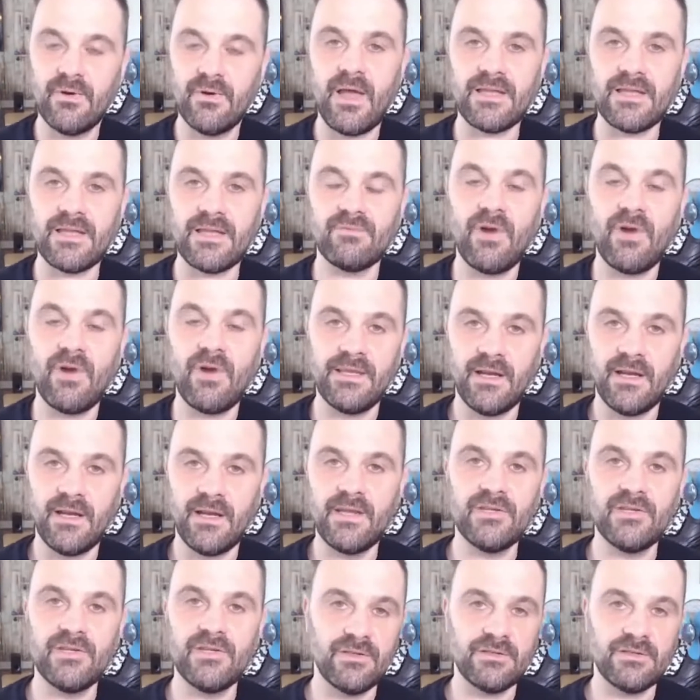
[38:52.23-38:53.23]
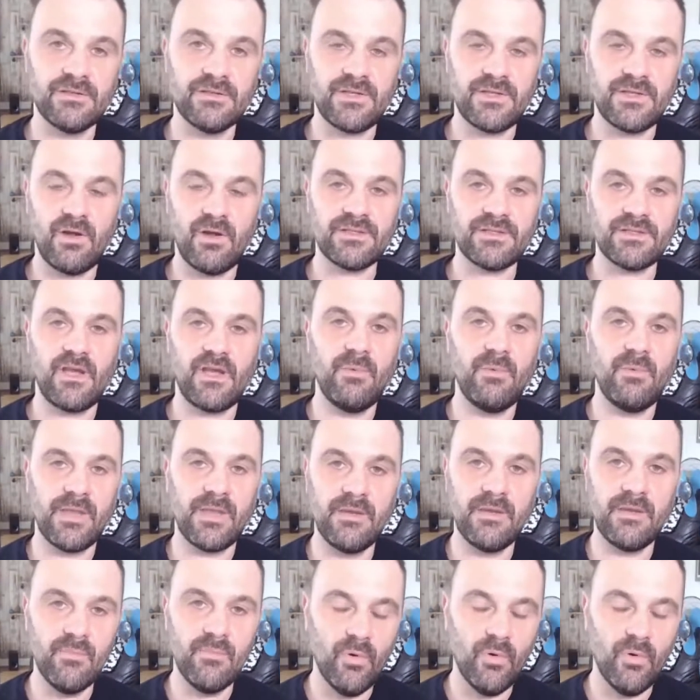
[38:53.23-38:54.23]
as regulation starts coming
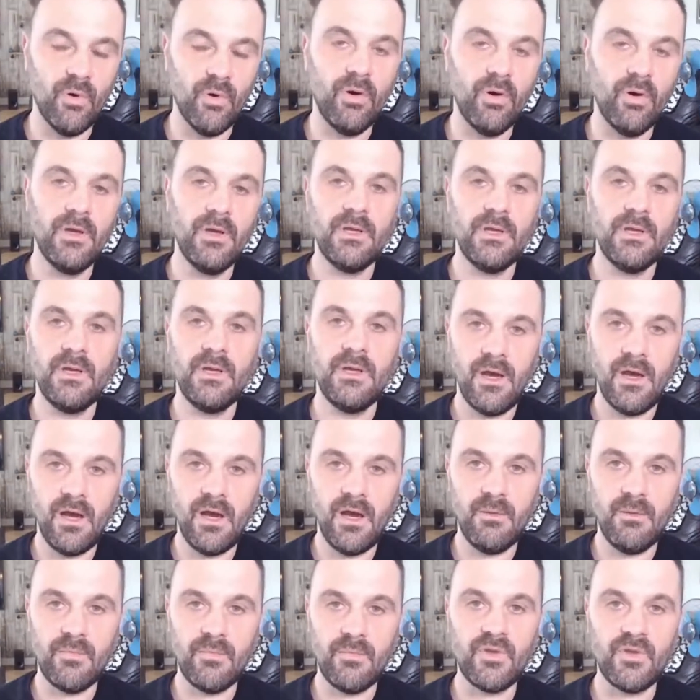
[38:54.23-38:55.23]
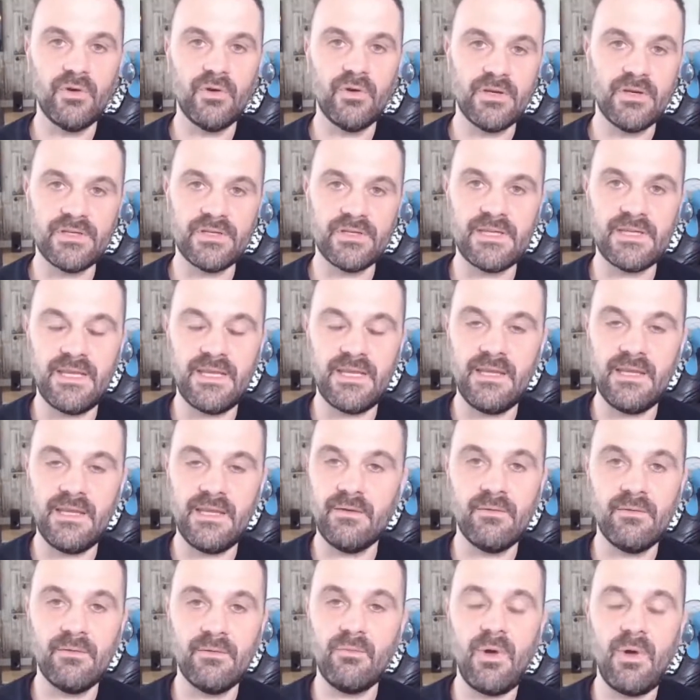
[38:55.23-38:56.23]
in more, you're going to
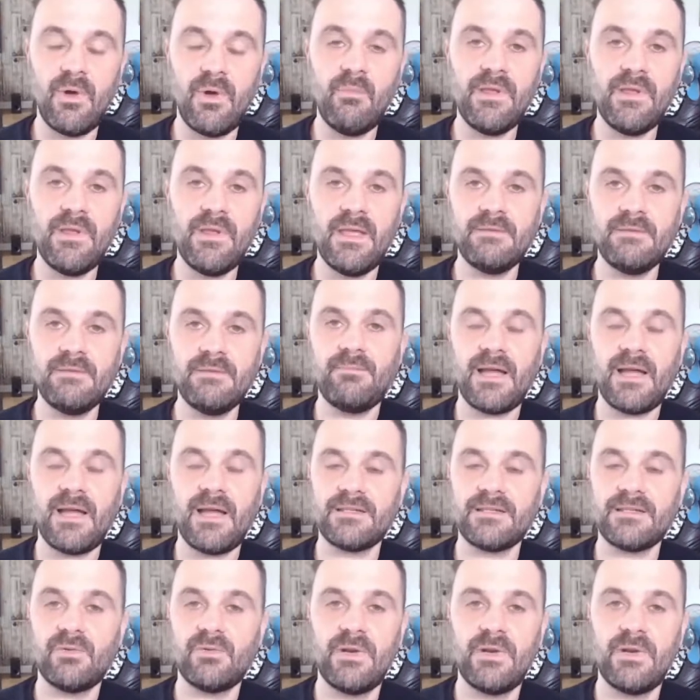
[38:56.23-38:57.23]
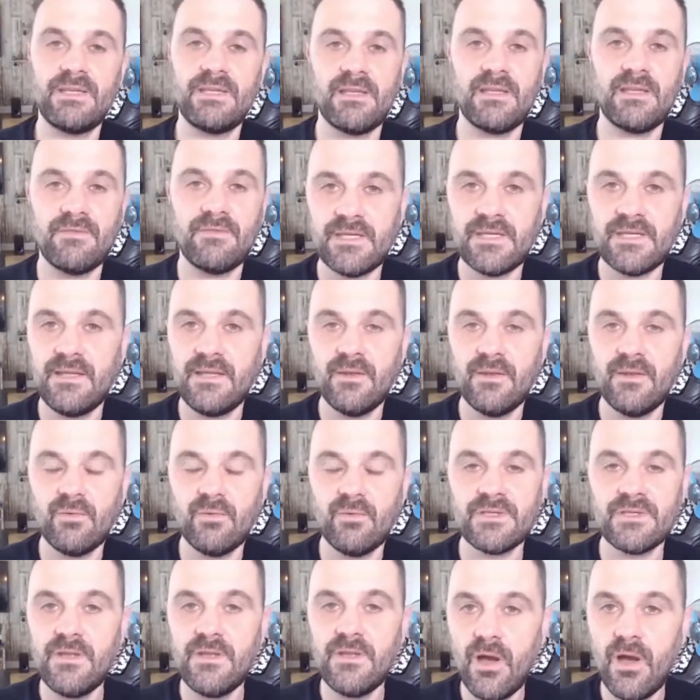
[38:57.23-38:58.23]
see back to 2017 there
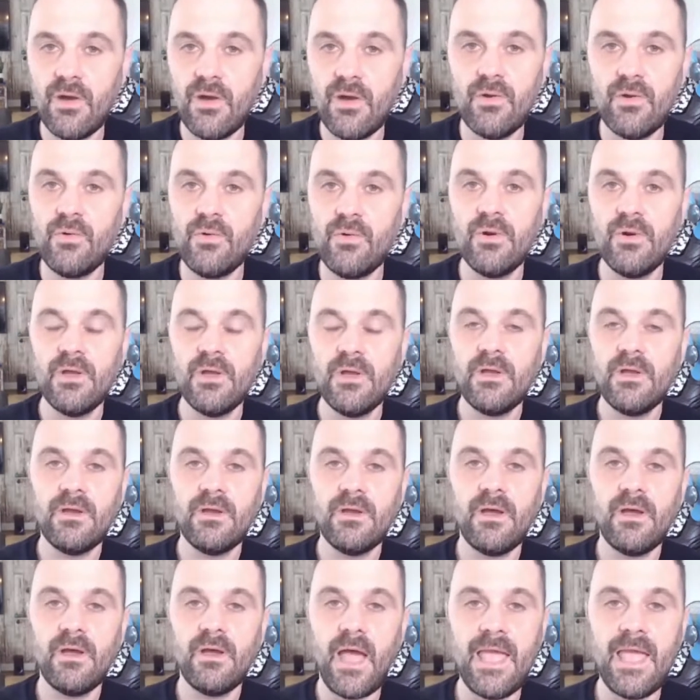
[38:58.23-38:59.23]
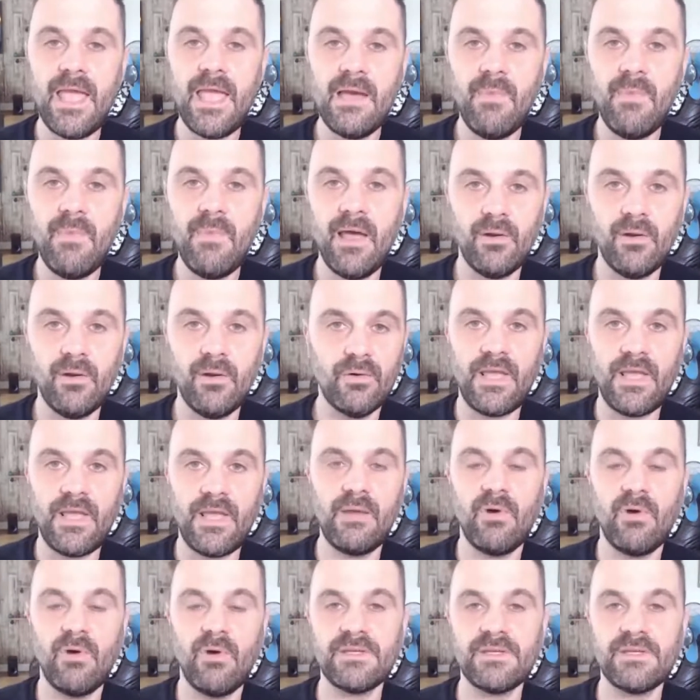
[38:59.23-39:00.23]
was no AML or
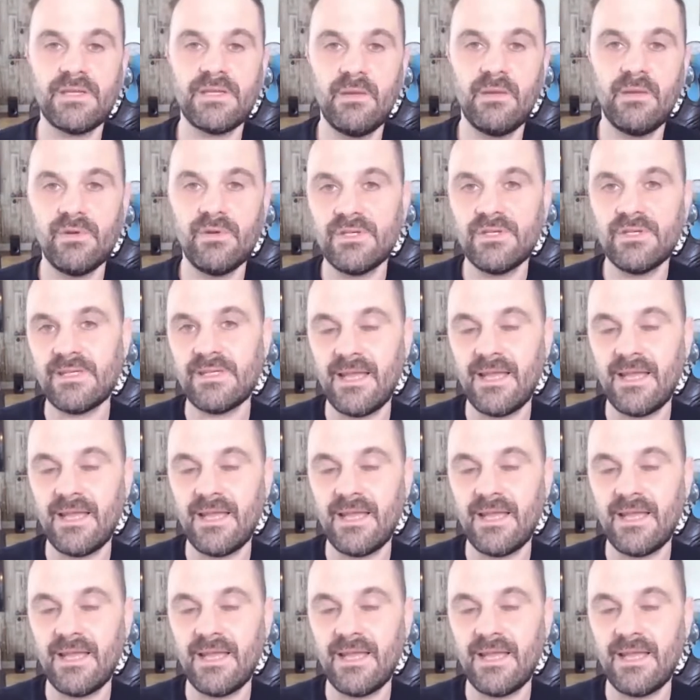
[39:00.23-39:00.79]
KYC, which is